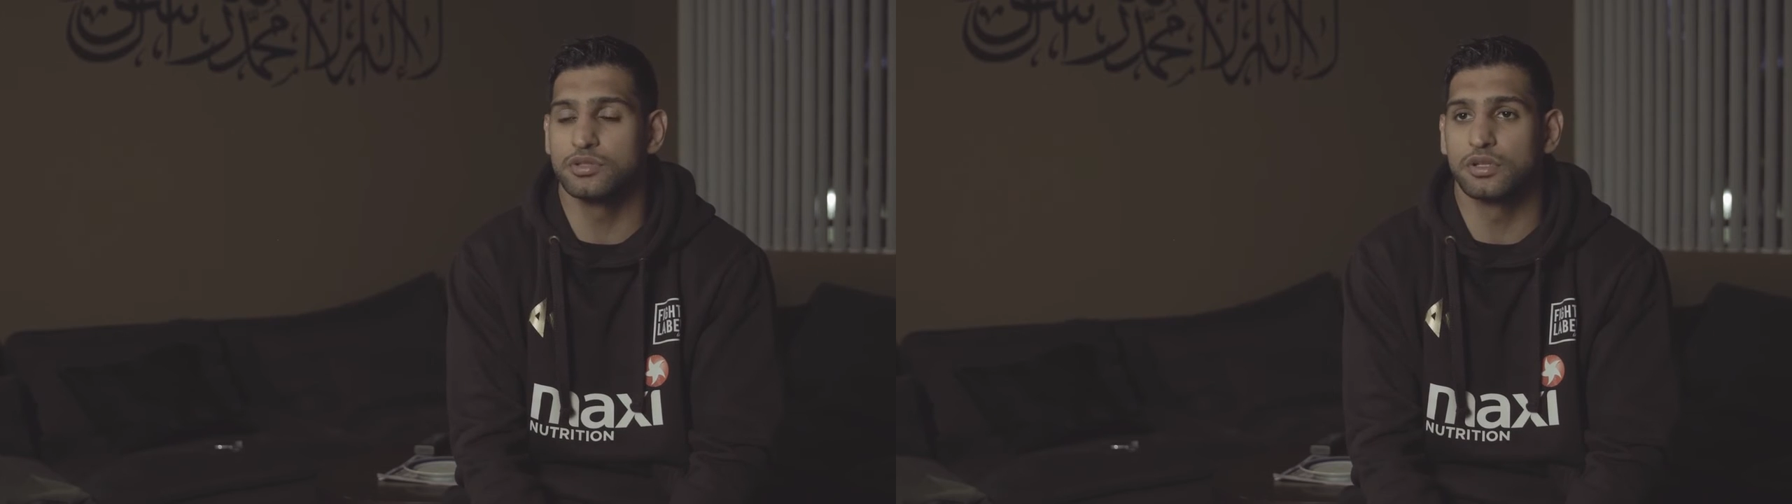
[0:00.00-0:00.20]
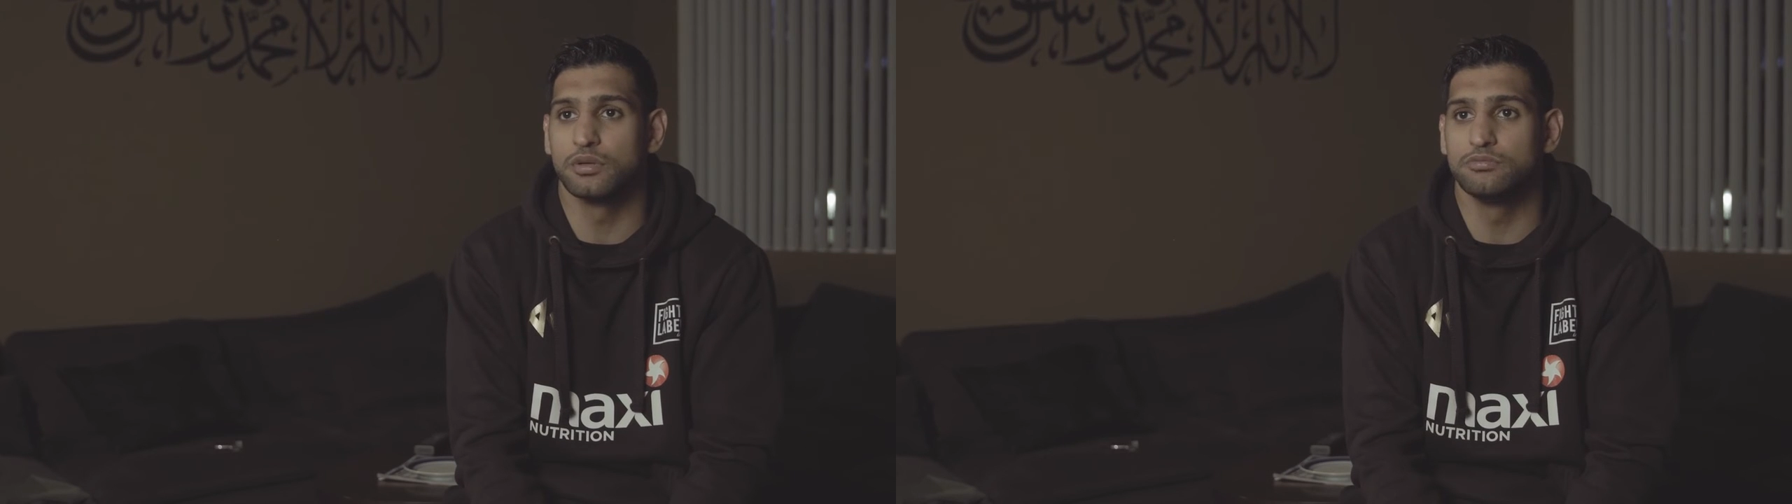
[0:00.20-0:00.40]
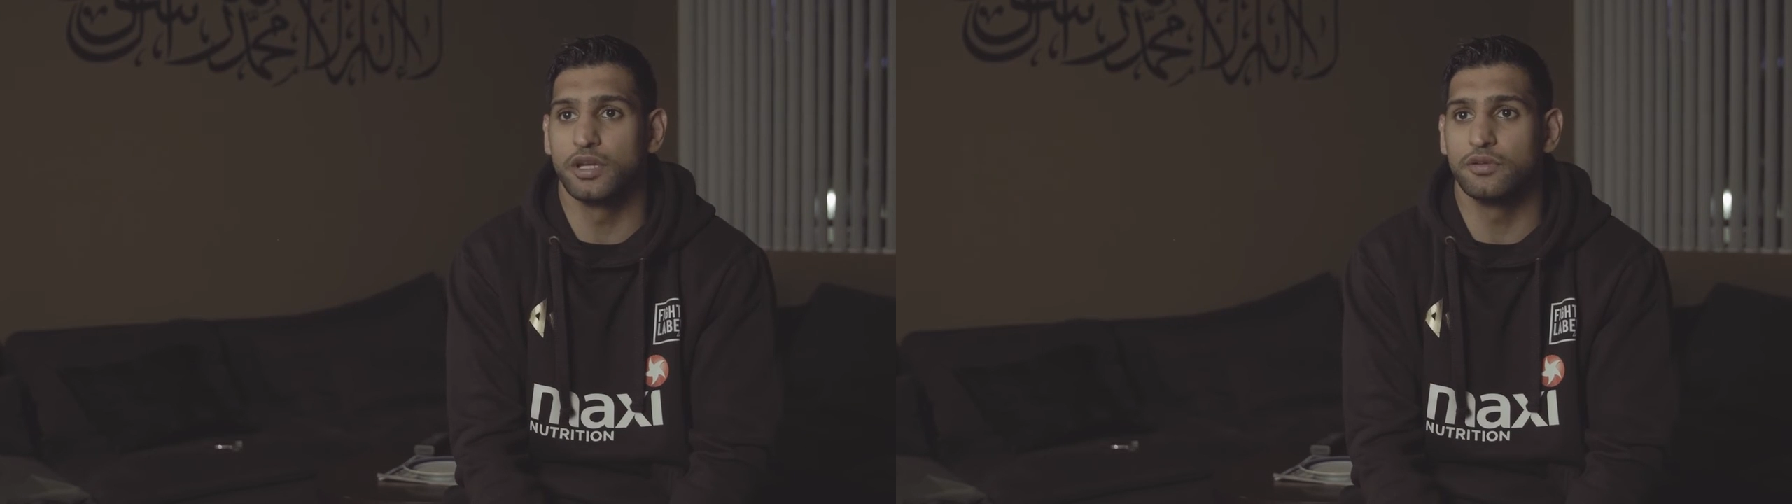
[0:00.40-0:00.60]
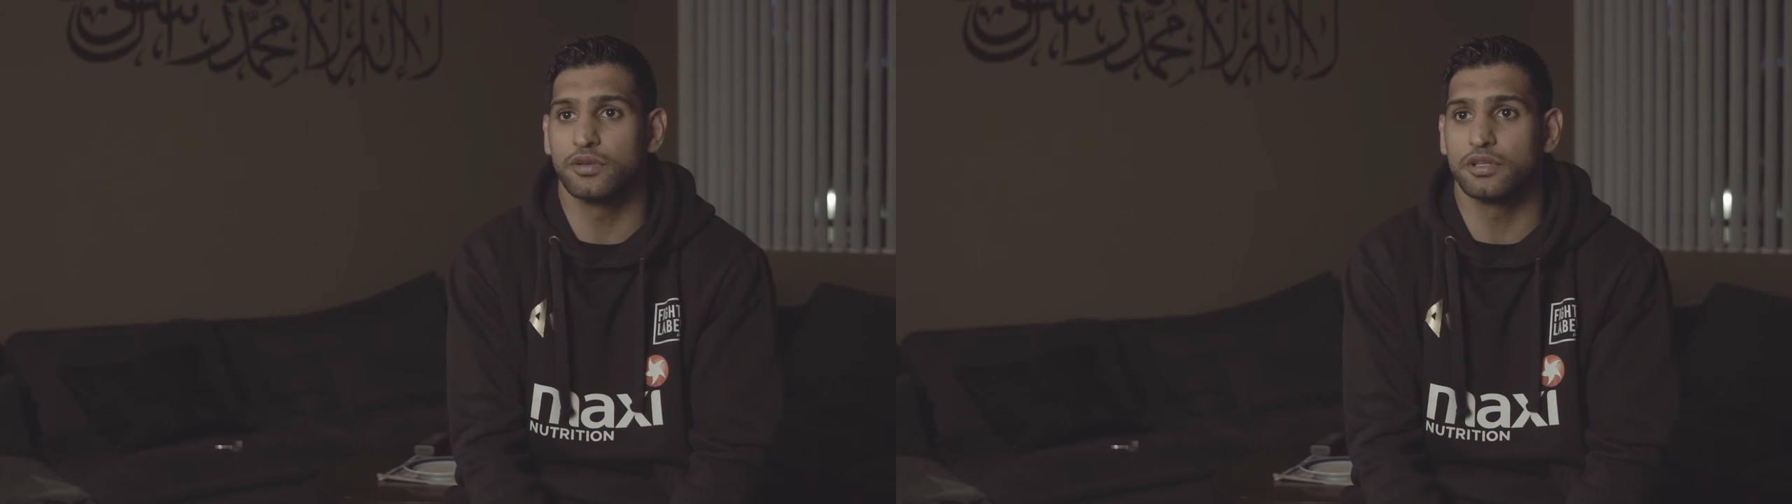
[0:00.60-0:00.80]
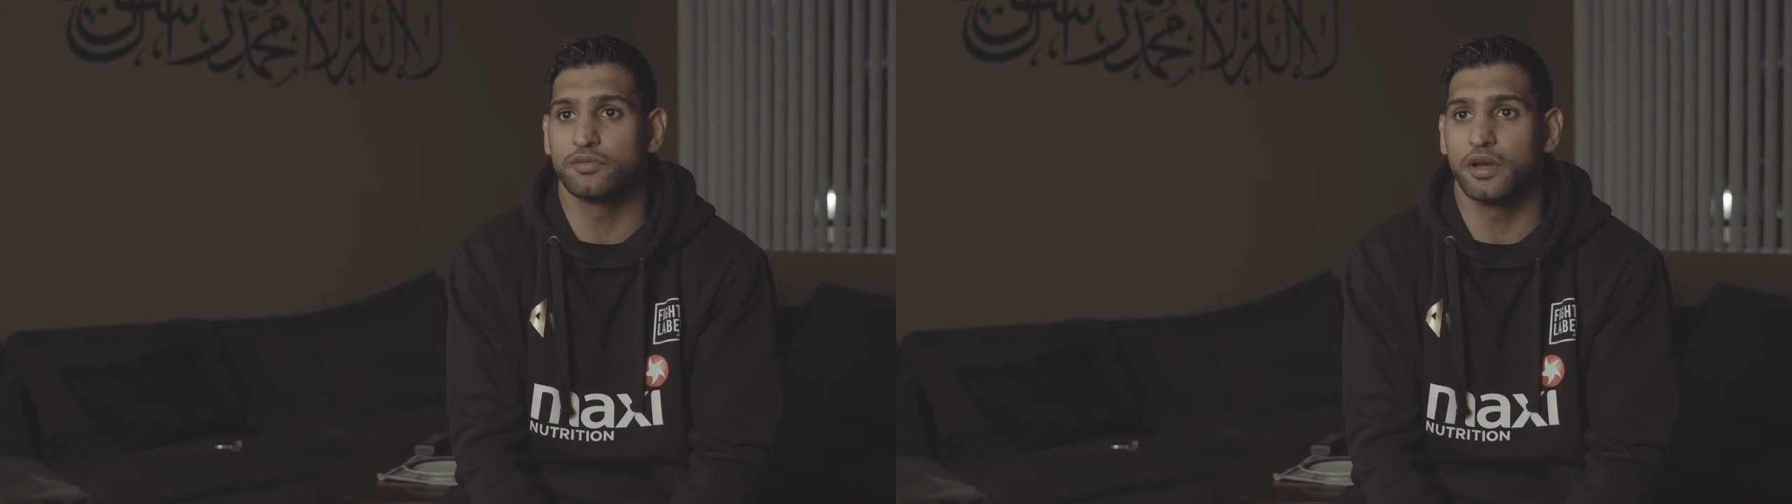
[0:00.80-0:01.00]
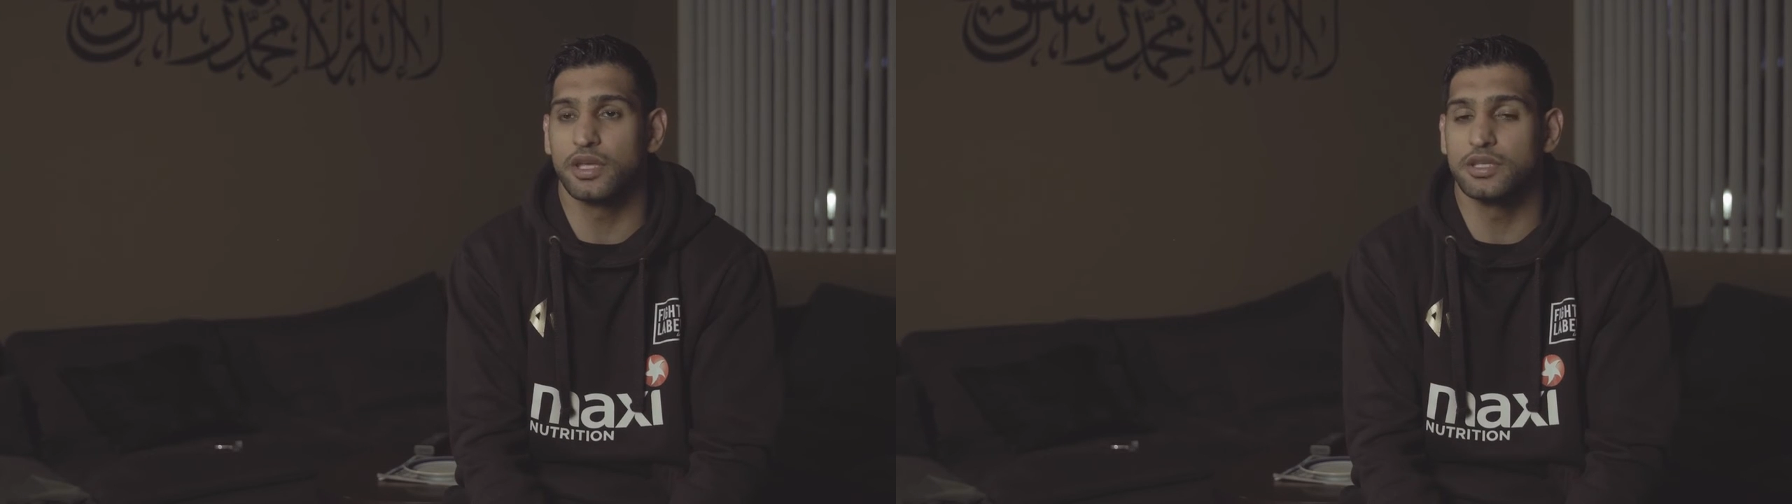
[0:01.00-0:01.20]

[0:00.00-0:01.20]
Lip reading: he's going to come ready for this fight.